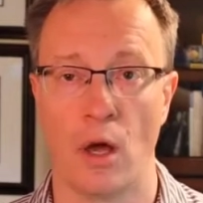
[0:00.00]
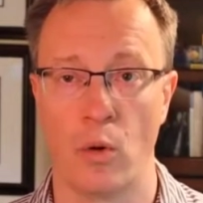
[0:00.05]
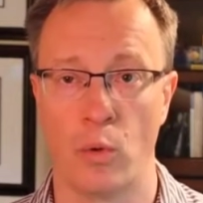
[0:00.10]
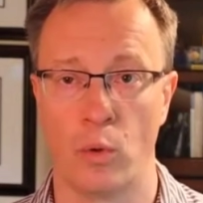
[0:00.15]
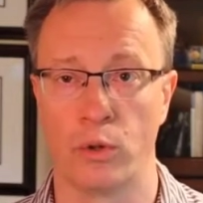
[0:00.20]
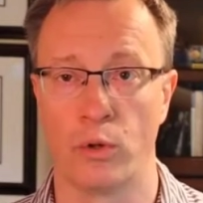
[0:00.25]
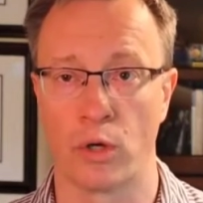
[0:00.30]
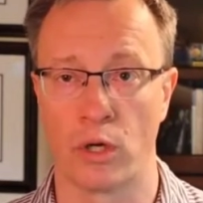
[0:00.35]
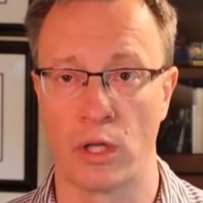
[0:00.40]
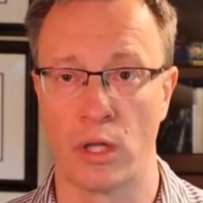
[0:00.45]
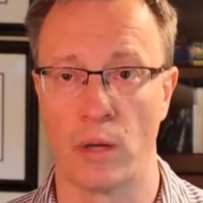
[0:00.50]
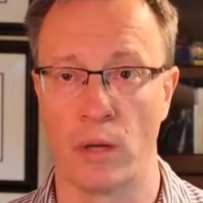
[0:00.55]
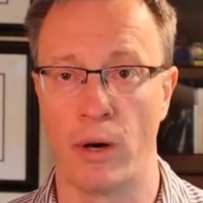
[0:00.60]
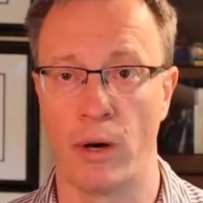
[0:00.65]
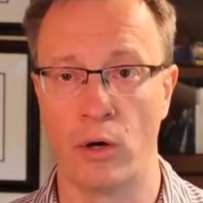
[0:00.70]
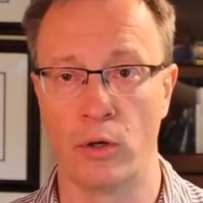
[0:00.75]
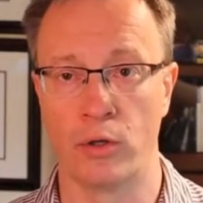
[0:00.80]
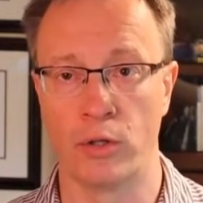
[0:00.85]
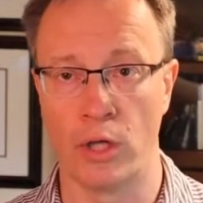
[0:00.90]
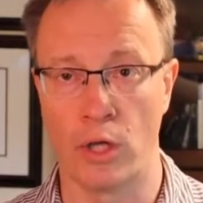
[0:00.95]
We're talking
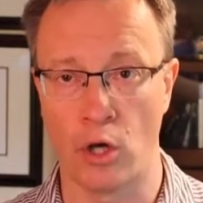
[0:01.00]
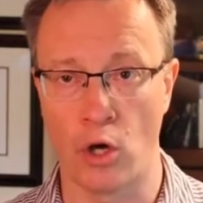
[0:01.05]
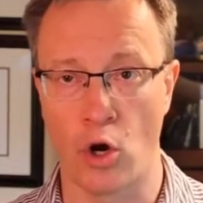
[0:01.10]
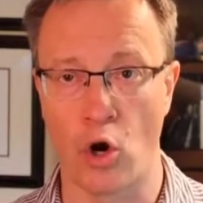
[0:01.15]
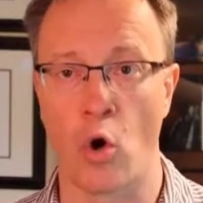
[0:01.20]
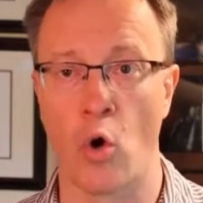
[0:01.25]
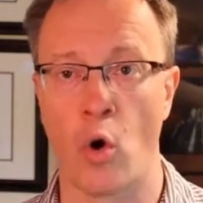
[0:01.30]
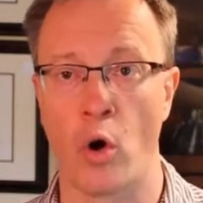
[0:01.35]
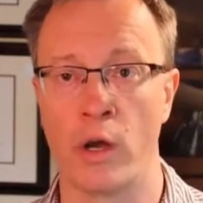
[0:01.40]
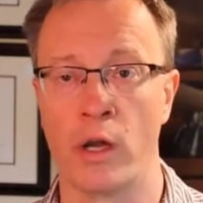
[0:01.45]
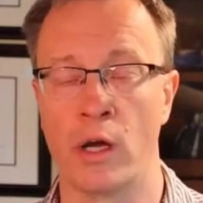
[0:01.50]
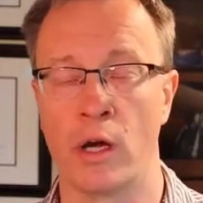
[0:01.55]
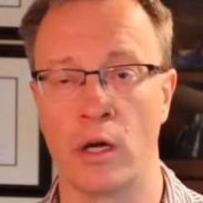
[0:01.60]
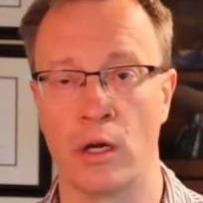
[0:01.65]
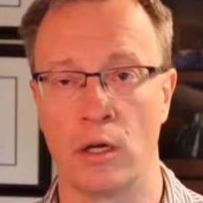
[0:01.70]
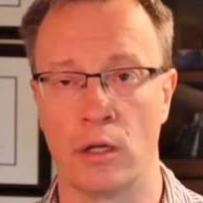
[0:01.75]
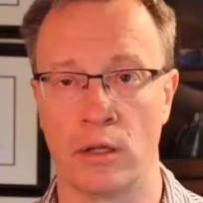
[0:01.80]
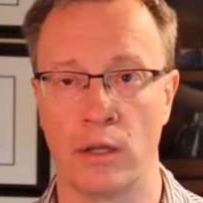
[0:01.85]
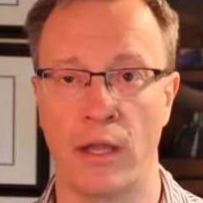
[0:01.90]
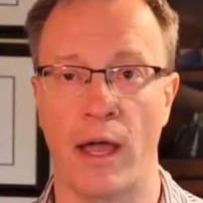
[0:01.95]
about a chronic
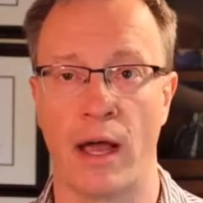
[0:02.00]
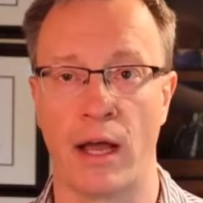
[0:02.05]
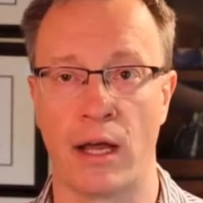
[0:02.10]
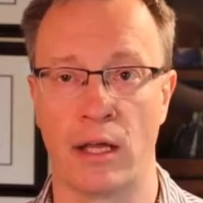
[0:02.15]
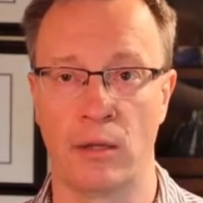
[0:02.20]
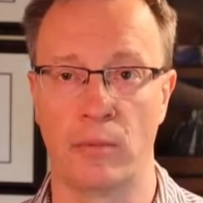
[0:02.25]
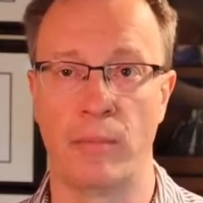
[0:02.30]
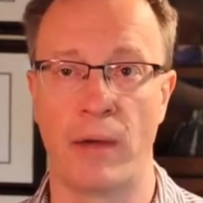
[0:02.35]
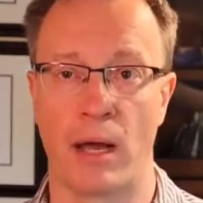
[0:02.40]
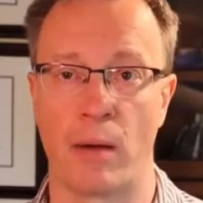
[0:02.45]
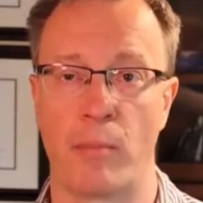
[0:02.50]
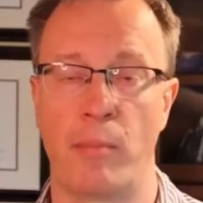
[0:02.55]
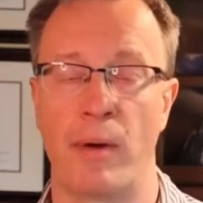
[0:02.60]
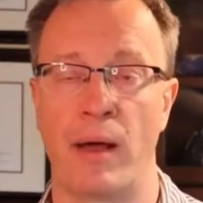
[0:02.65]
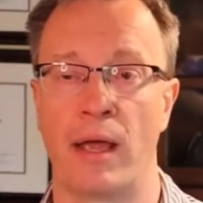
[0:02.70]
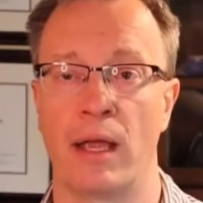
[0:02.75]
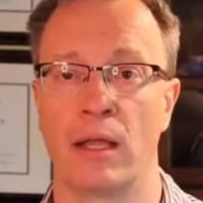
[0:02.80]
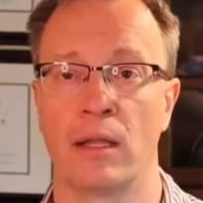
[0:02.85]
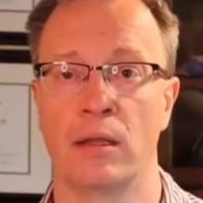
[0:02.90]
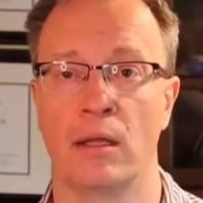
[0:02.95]
neck and back
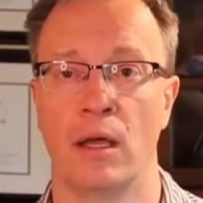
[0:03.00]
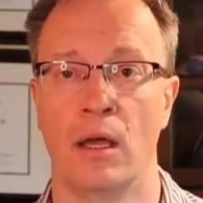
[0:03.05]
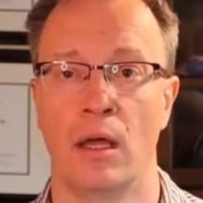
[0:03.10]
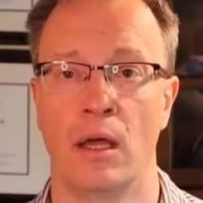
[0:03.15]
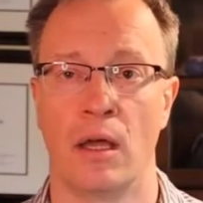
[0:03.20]
pain